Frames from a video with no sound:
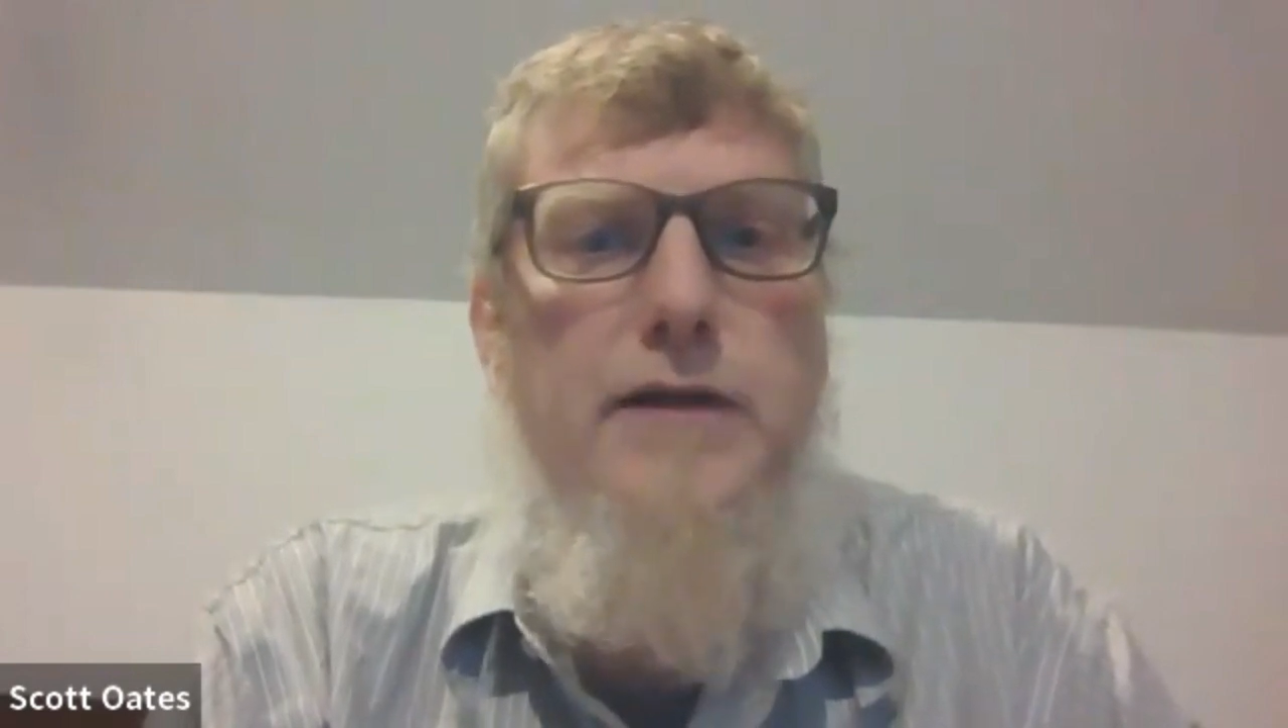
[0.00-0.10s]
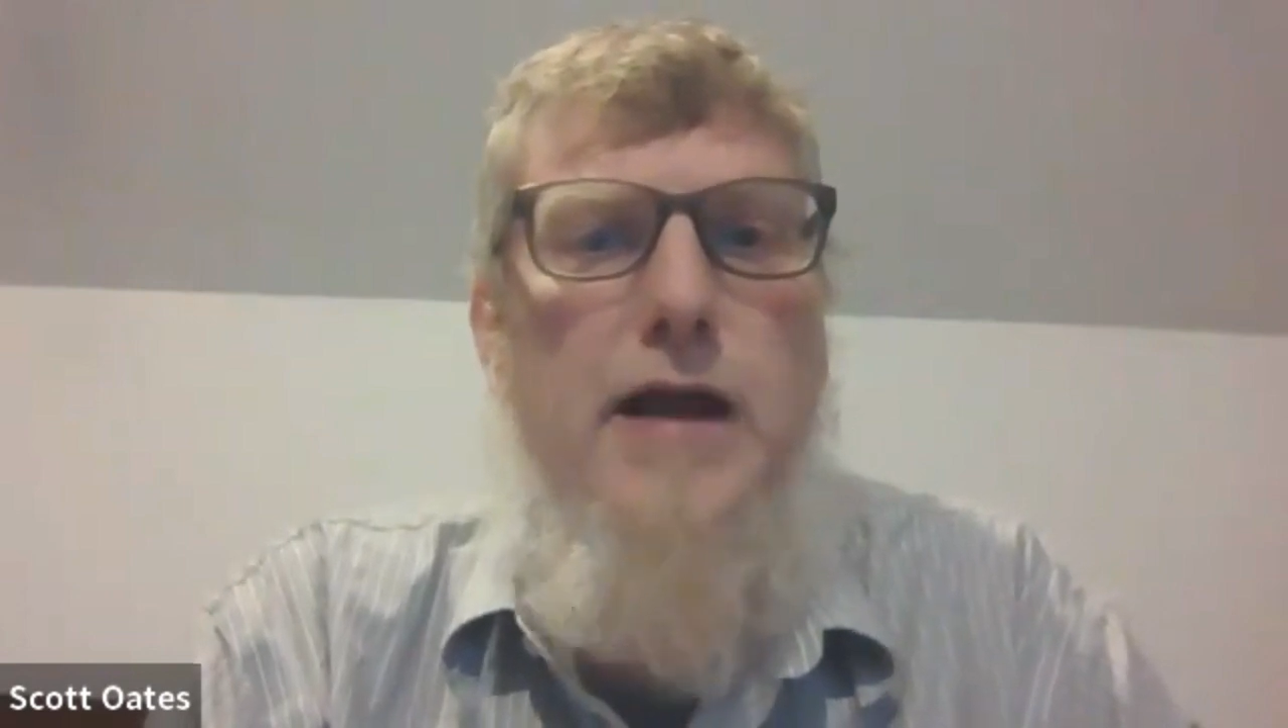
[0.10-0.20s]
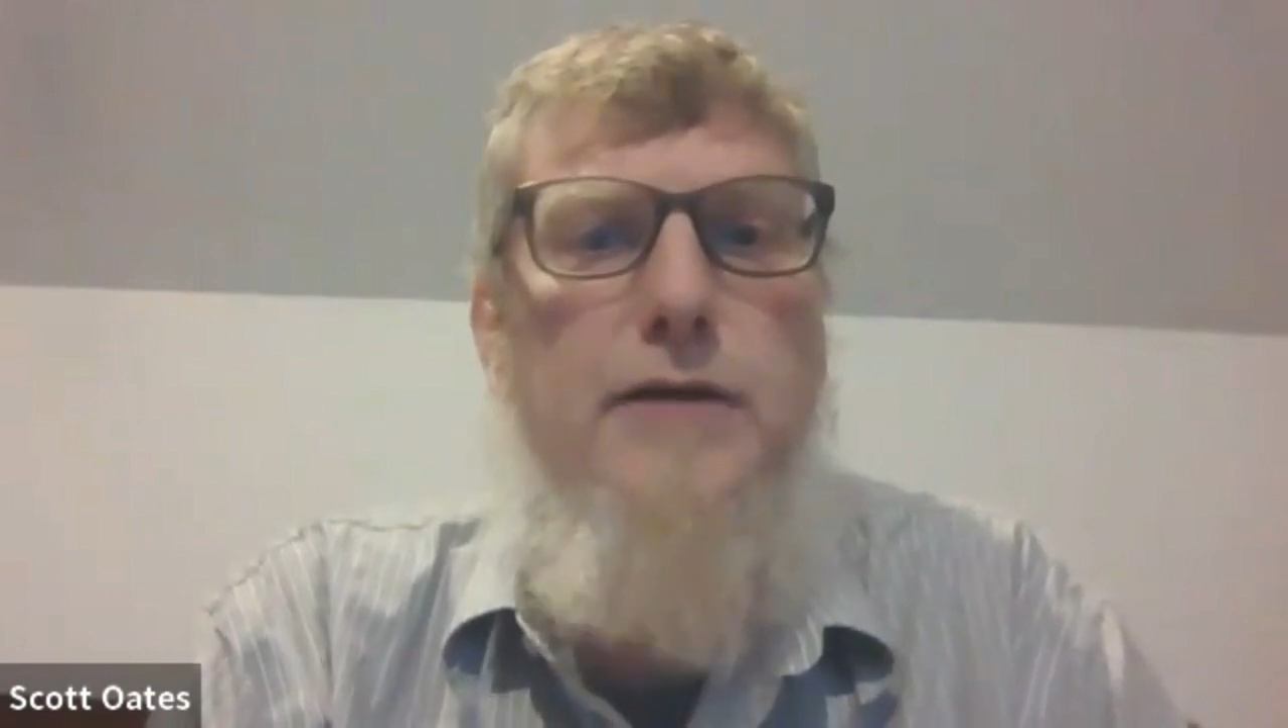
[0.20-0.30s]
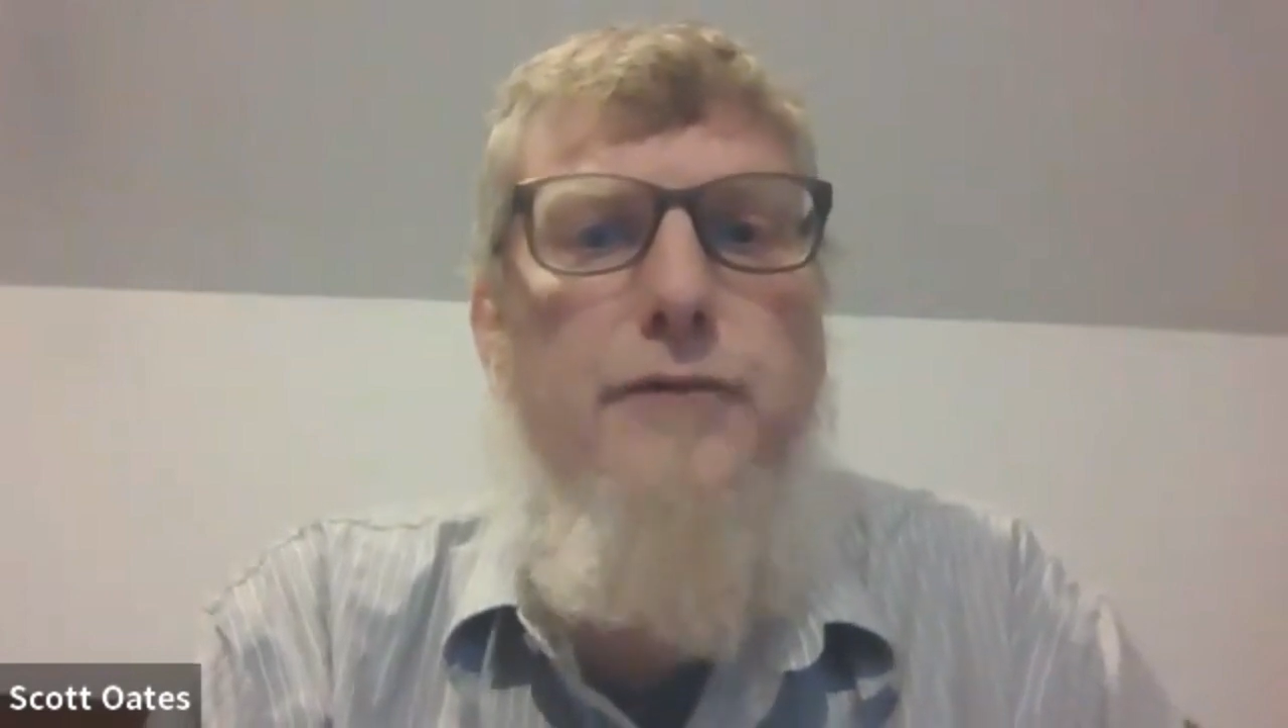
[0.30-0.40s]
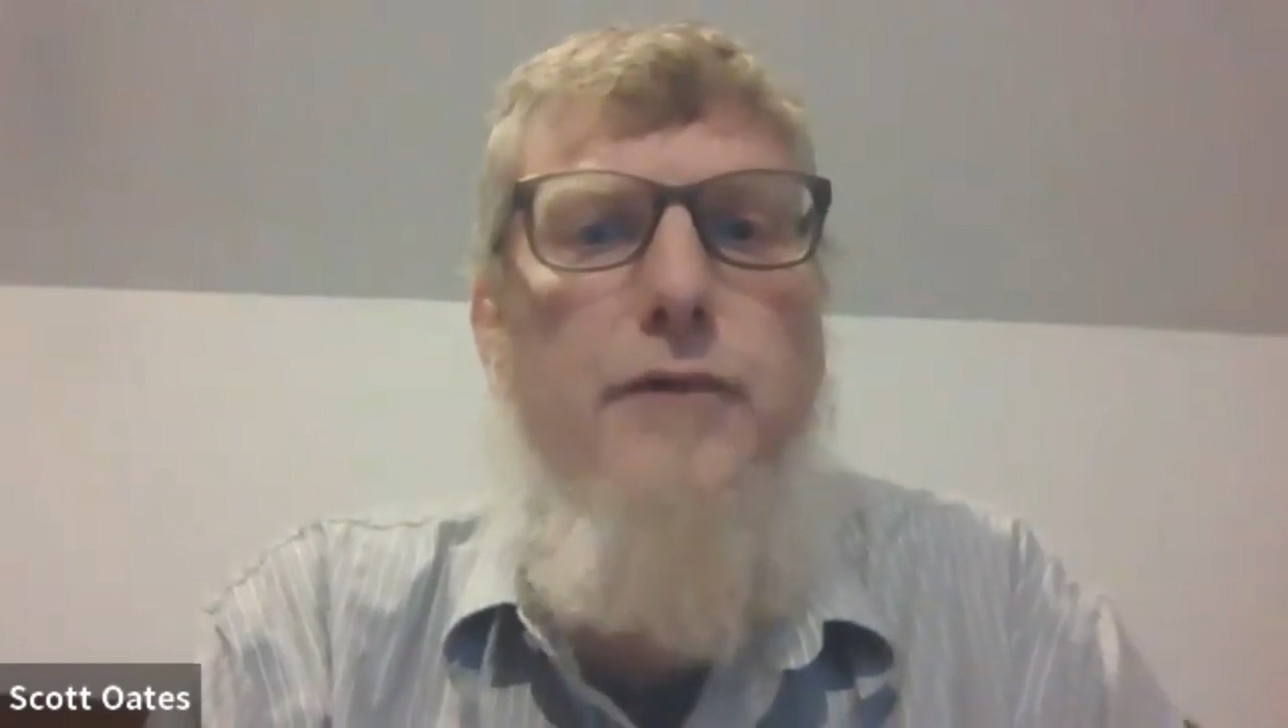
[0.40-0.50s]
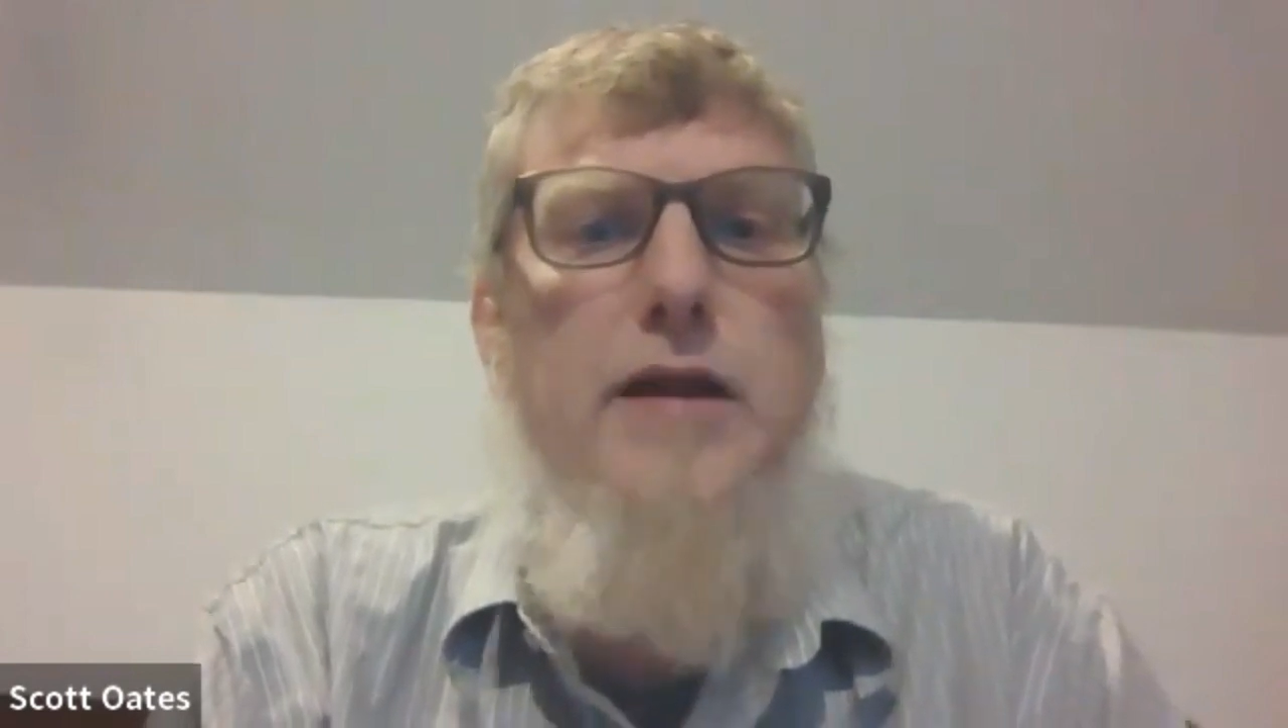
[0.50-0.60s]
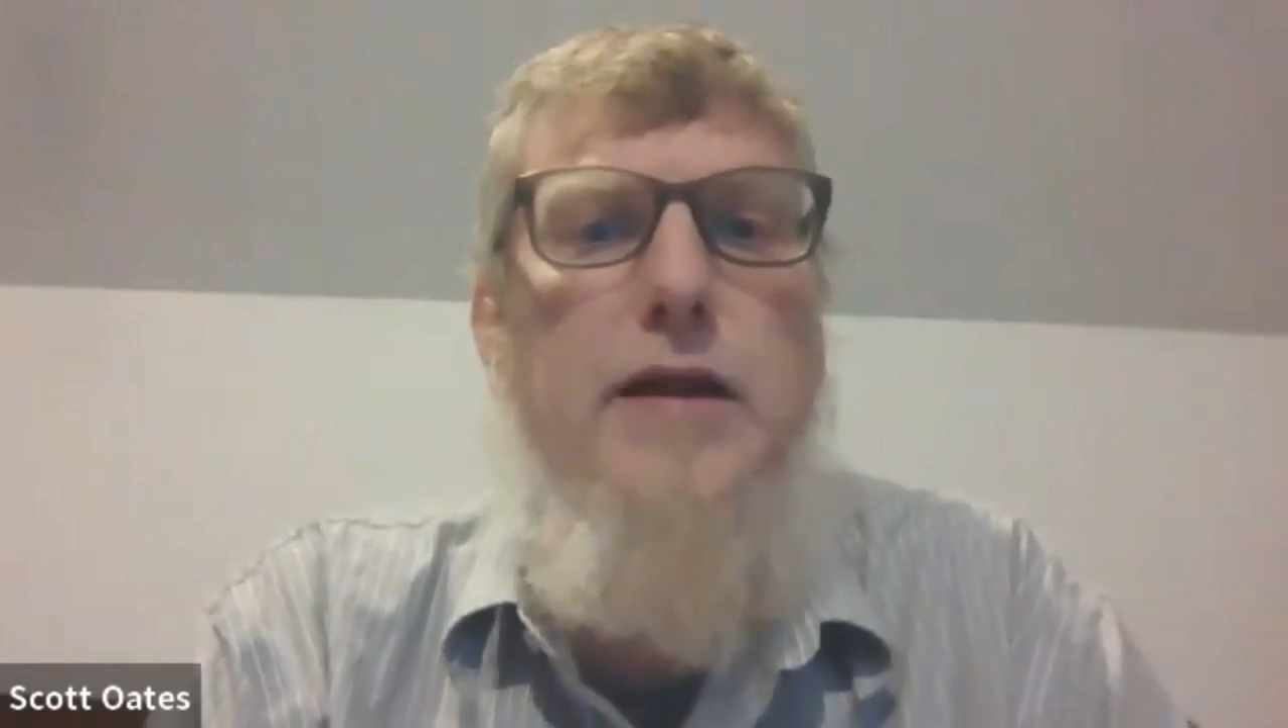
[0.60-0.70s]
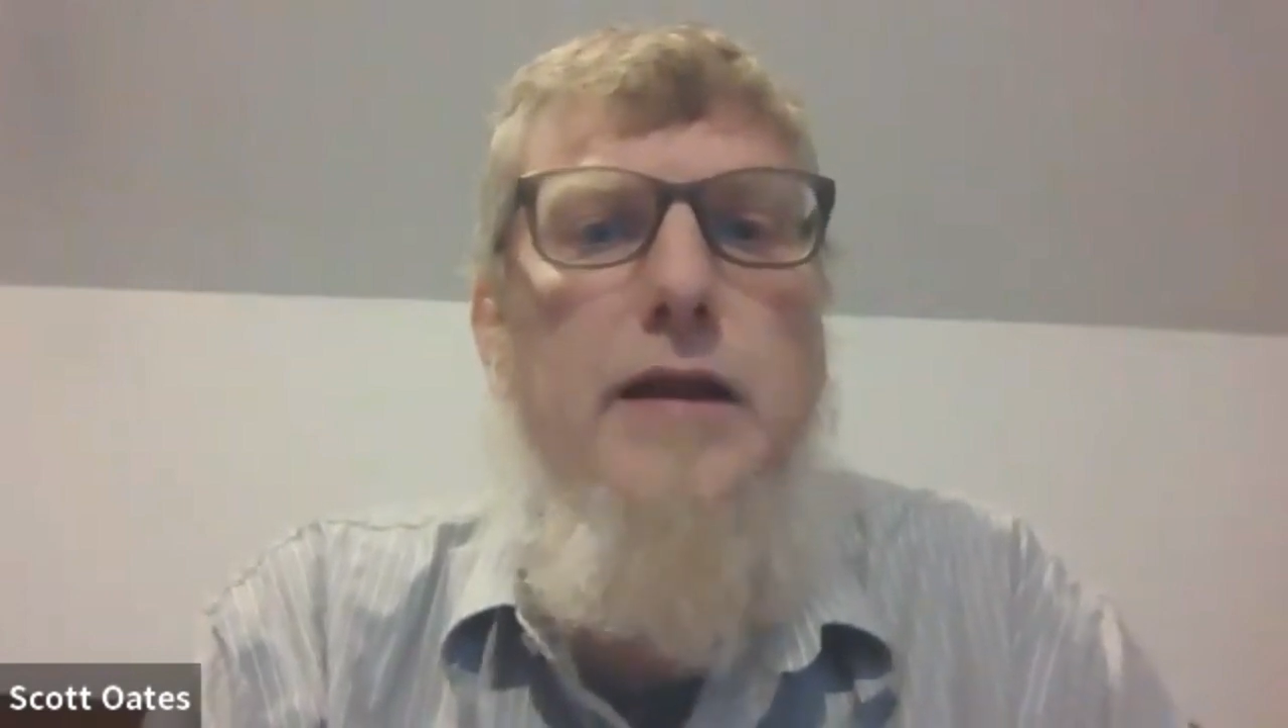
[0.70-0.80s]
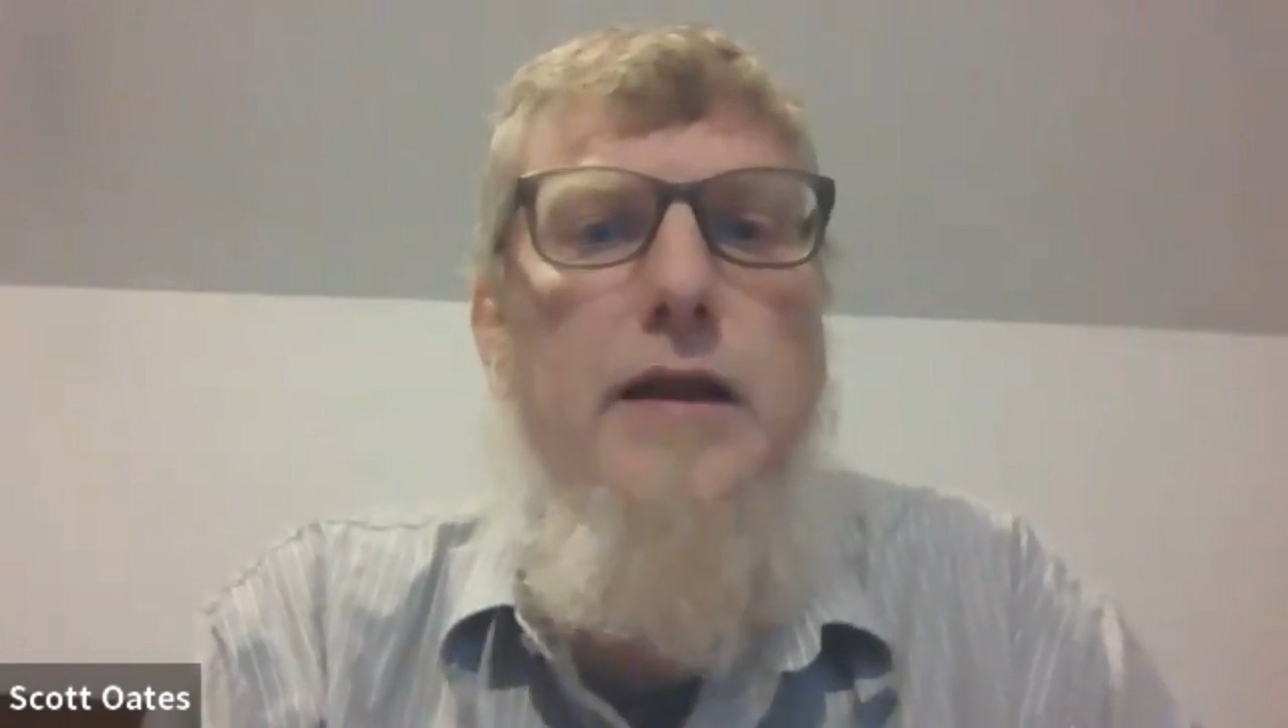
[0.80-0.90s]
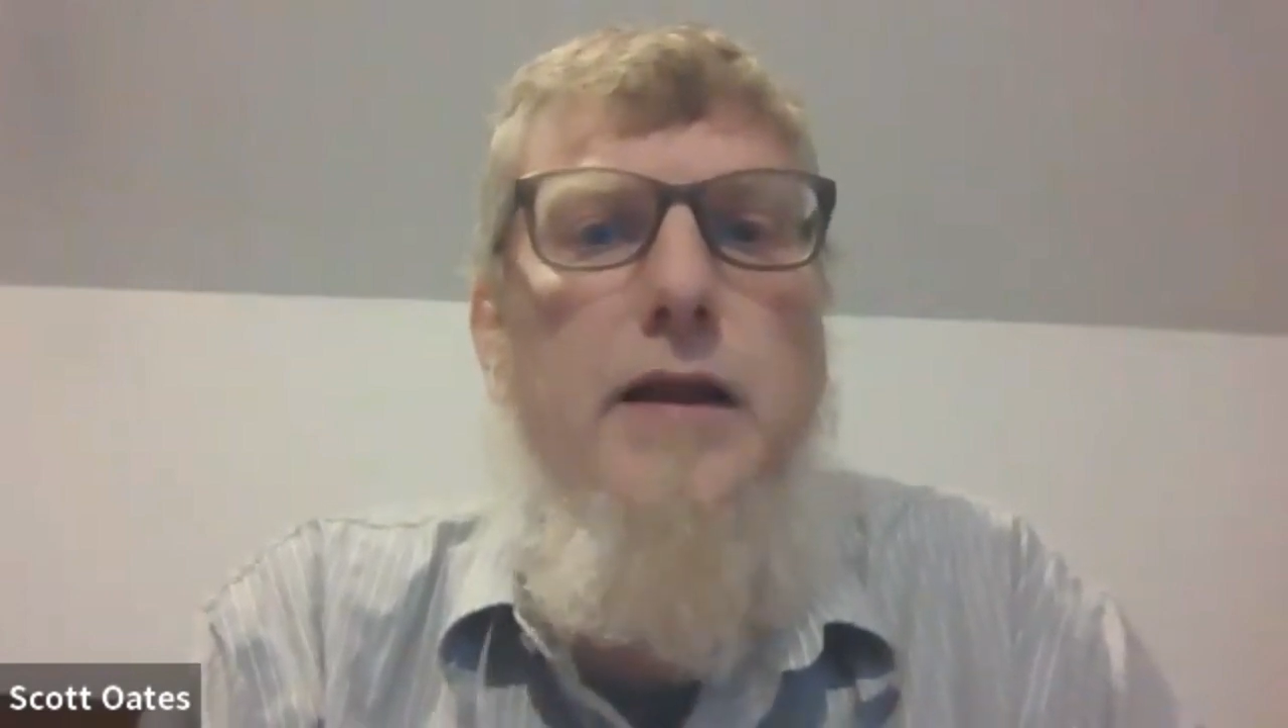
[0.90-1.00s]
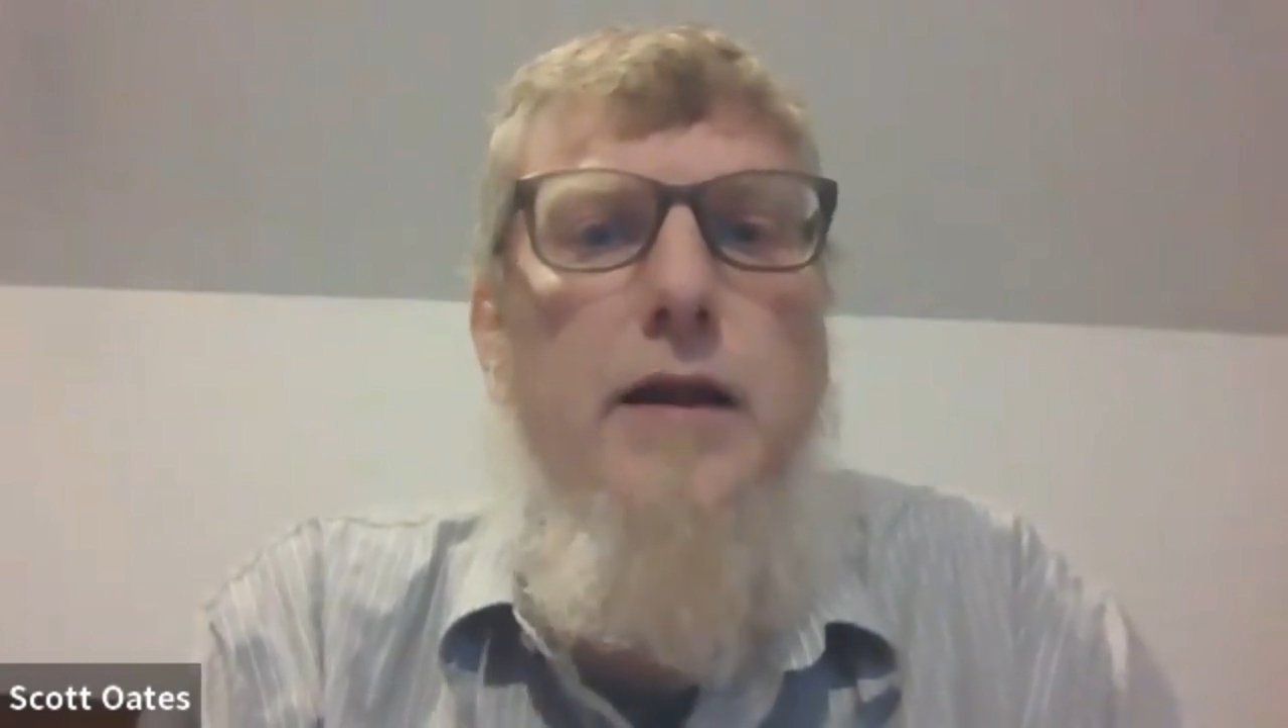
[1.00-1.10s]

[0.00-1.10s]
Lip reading: not as ready